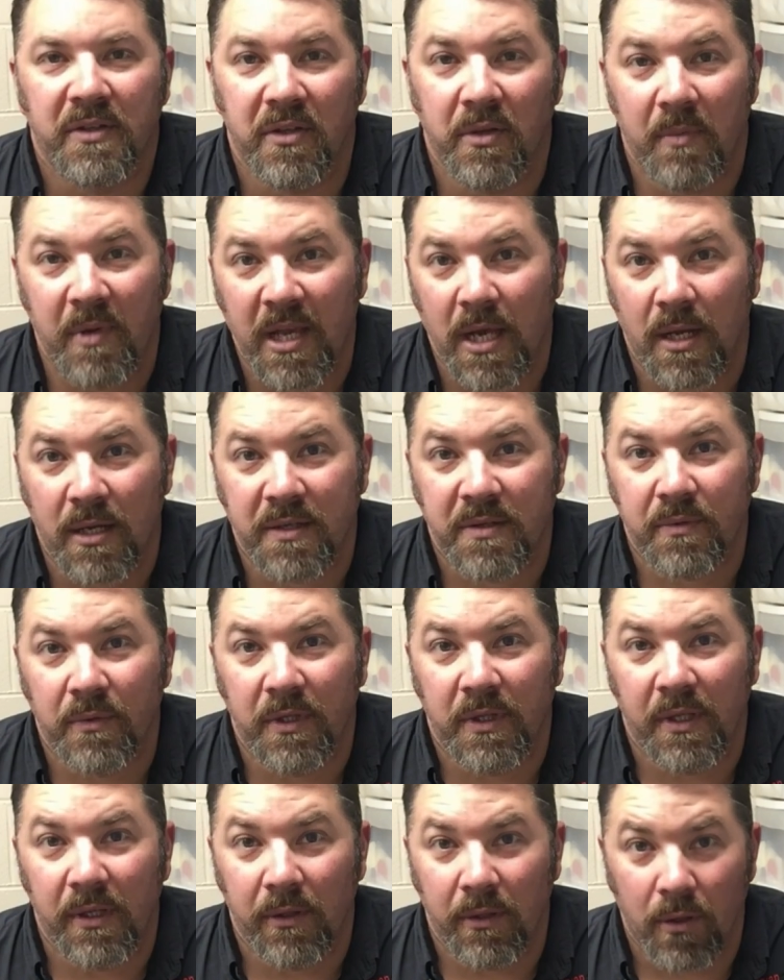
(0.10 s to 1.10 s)
So to be honest
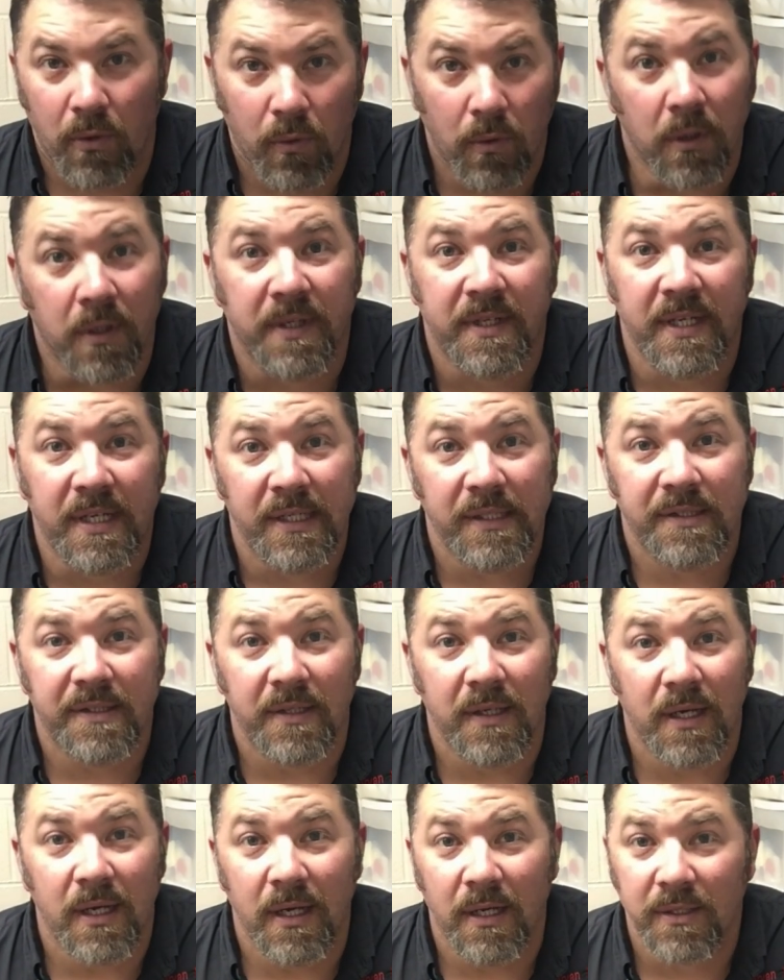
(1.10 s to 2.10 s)
with you, the quarantine
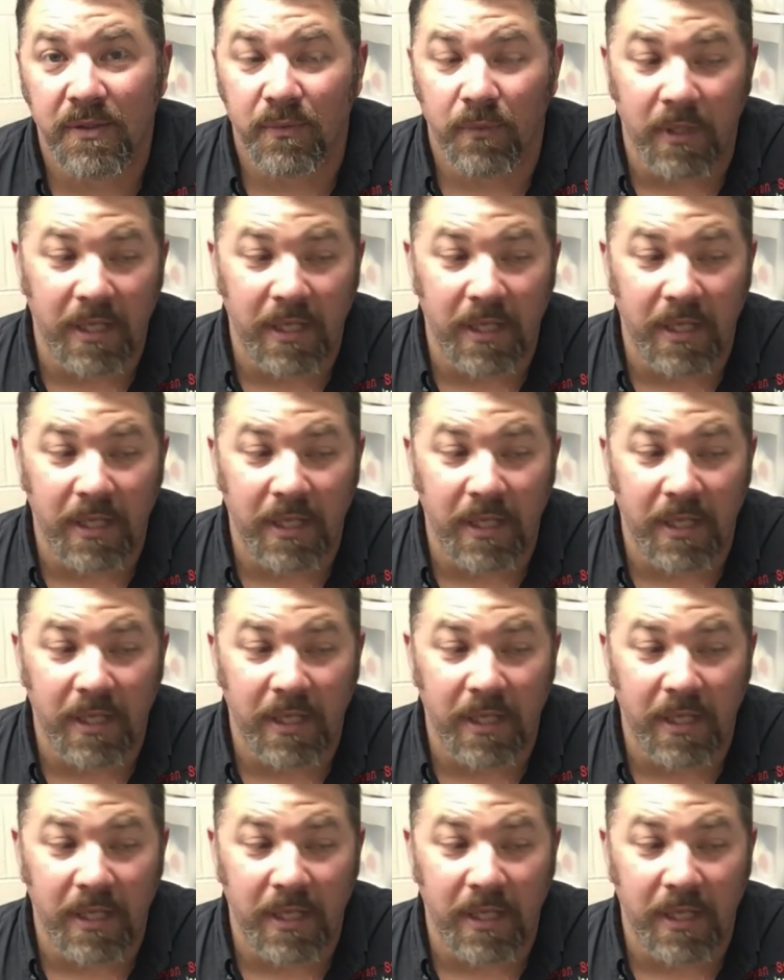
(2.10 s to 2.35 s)
sucks.